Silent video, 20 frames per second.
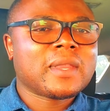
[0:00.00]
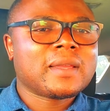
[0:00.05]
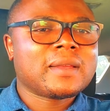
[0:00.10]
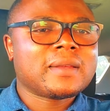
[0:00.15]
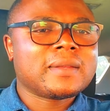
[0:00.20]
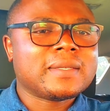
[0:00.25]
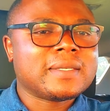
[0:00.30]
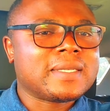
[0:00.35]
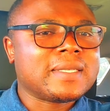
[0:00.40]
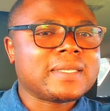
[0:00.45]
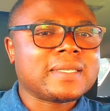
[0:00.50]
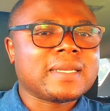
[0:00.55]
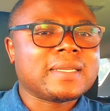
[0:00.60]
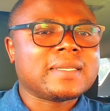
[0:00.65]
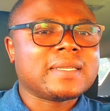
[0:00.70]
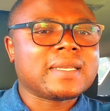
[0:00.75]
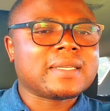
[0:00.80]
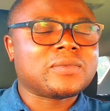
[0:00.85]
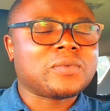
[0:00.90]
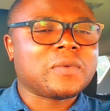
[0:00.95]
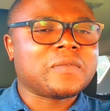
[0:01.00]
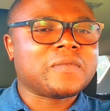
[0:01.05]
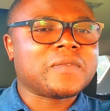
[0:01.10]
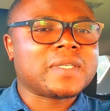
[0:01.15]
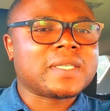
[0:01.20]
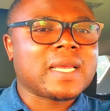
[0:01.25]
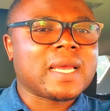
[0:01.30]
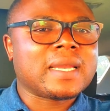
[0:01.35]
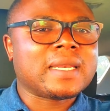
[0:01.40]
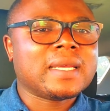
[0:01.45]
Consistency, as we've
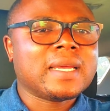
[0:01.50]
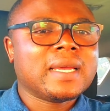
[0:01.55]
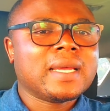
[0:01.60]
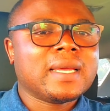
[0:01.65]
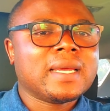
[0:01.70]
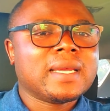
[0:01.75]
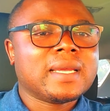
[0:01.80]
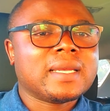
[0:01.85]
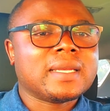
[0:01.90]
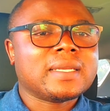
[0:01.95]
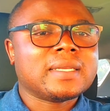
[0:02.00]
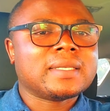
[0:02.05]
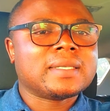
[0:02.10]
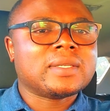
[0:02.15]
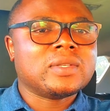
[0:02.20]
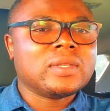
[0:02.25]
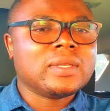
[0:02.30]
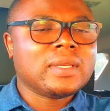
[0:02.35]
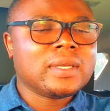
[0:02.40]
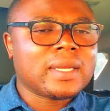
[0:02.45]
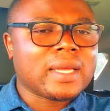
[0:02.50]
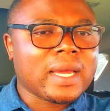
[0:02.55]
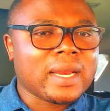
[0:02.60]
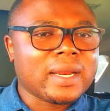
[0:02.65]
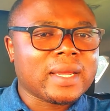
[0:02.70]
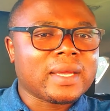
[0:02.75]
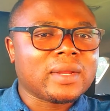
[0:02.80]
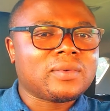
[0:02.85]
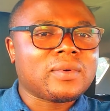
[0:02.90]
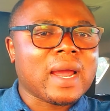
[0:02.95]
said, is
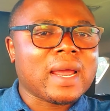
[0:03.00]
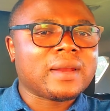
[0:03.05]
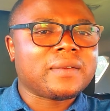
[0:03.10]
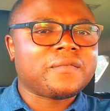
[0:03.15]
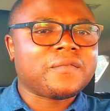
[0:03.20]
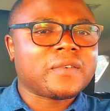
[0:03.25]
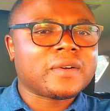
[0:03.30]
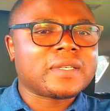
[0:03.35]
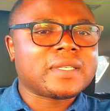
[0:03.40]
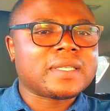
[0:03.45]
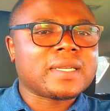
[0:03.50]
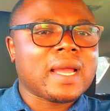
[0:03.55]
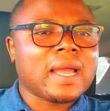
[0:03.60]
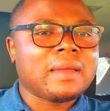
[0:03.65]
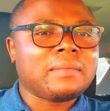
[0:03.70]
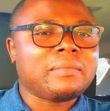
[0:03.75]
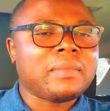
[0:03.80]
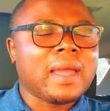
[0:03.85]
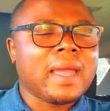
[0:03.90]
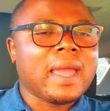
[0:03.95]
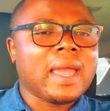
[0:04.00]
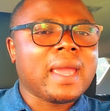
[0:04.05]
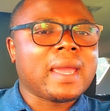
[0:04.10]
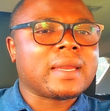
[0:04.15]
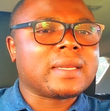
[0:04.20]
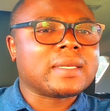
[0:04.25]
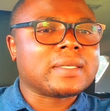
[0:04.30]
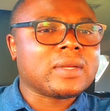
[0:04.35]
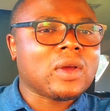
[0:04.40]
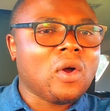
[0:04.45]
getting it right the first time,
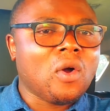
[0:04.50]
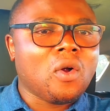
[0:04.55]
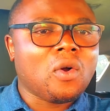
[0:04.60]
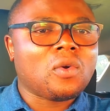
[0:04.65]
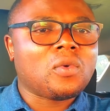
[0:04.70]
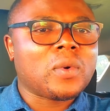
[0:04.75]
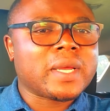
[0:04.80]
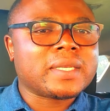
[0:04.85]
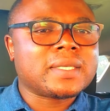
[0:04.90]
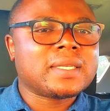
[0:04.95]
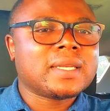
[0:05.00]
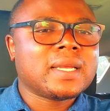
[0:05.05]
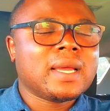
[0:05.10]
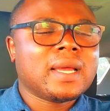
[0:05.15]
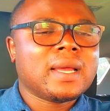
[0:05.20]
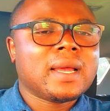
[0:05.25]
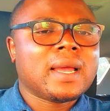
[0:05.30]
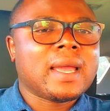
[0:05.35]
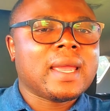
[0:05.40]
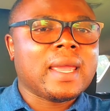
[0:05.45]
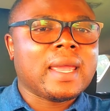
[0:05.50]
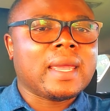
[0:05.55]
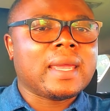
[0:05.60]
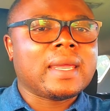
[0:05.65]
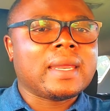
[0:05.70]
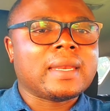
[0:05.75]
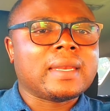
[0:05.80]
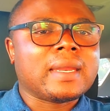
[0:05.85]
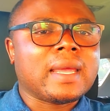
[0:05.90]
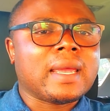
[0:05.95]
and always
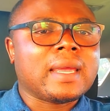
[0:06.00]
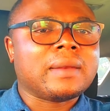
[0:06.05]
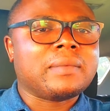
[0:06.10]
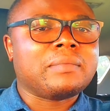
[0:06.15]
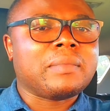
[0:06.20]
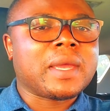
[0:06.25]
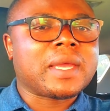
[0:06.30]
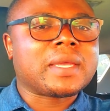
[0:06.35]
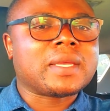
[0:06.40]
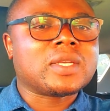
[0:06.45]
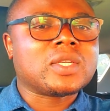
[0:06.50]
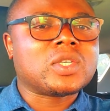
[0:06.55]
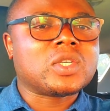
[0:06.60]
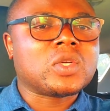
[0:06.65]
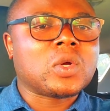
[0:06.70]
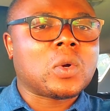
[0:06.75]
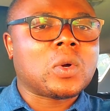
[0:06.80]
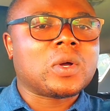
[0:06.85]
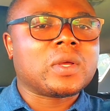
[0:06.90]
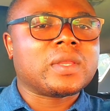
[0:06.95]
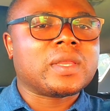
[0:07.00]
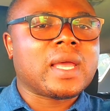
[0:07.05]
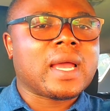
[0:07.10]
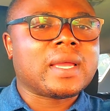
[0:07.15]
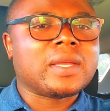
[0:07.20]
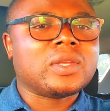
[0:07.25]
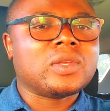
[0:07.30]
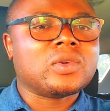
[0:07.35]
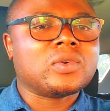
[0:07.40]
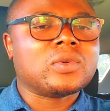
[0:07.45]
in making sure that
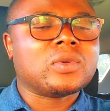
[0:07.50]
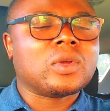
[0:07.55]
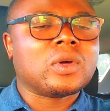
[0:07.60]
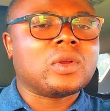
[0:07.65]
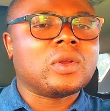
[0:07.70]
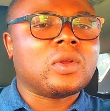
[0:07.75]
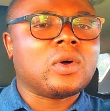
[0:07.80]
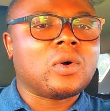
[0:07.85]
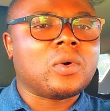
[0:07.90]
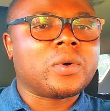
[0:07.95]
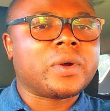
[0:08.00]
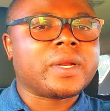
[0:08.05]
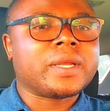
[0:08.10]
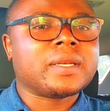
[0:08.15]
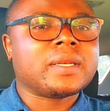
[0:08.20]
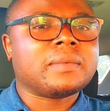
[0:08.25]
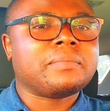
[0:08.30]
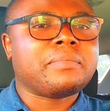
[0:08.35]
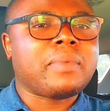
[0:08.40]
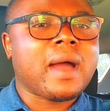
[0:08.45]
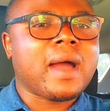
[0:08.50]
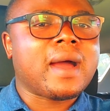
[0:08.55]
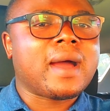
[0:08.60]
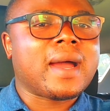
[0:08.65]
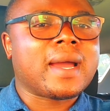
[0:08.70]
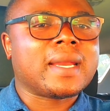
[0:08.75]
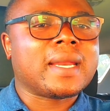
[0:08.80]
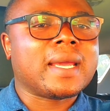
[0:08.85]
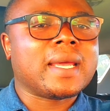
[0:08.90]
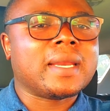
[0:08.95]
you're not lowering the bar
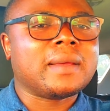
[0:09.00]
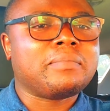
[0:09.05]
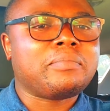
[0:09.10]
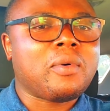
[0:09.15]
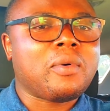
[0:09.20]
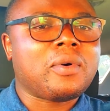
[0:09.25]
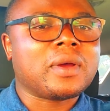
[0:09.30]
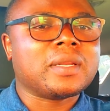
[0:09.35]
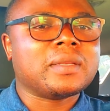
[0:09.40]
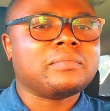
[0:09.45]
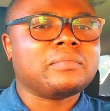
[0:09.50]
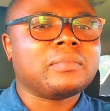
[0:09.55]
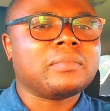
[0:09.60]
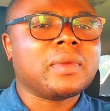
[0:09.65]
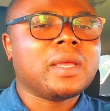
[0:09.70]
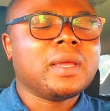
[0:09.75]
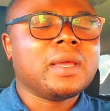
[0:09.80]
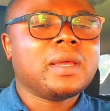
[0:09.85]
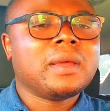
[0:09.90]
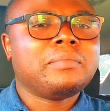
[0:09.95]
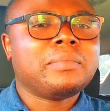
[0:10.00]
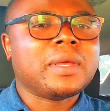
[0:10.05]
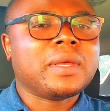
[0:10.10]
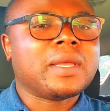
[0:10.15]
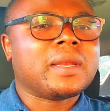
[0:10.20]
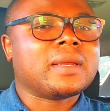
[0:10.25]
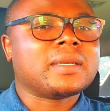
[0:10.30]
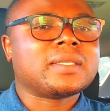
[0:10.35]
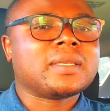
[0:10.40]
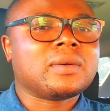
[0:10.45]
at any point, be it
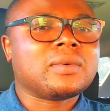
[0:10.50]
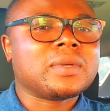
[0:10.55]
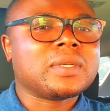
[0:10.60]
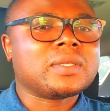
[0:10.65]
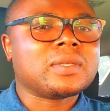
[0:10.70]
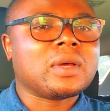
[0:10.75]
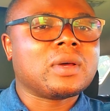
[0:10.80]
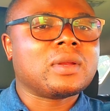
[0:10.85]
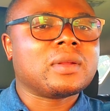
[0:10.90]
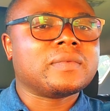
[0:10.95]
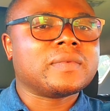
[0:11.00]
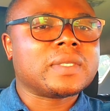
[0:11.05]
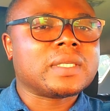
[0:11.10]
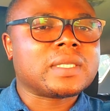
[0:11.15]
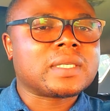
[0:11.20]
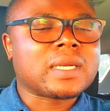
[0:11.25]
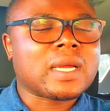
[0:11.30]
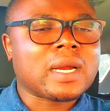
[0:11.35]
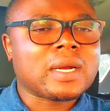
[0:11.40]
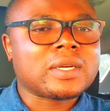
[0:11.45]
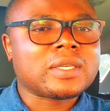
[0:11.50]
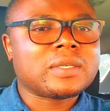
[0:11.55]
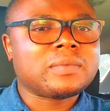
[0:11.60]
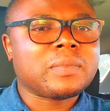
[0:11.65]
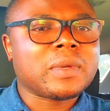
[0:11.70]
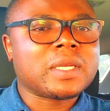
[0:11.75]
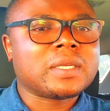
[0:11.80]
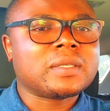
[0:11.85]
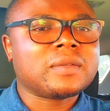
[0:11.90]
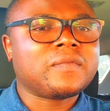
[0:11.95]
as a result of
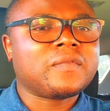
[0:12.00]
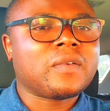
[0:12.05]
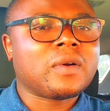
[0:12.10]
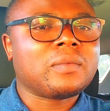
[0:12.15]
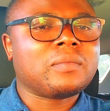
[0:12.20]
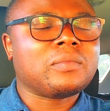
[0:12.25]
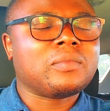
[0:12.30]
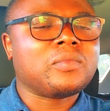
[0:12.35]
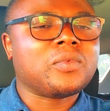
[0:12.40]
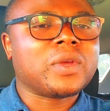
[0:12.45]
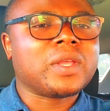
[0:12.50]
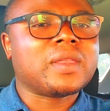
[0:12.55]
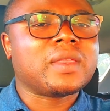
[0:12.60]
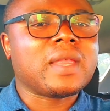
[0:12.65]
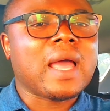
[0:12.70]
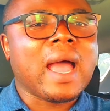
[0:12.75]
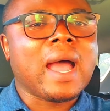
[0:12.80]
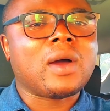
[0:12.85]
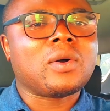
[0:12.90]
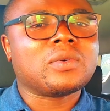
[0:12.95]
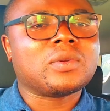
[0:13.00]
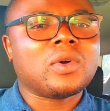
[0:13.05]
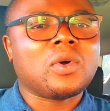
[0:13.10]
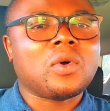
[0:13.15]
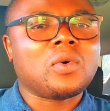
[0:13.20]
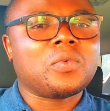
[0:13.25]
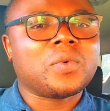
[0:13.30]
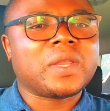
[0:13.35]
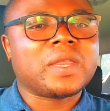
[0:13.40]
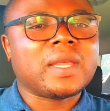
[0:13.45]
discouragement from without or
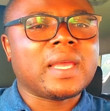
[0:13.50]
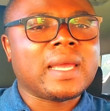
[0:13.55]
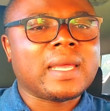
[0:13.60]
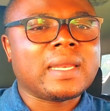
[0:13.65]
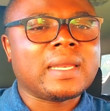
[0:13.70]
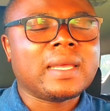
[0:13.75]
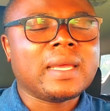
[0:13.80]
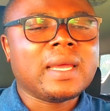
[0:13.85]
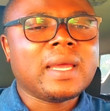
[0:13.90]
within.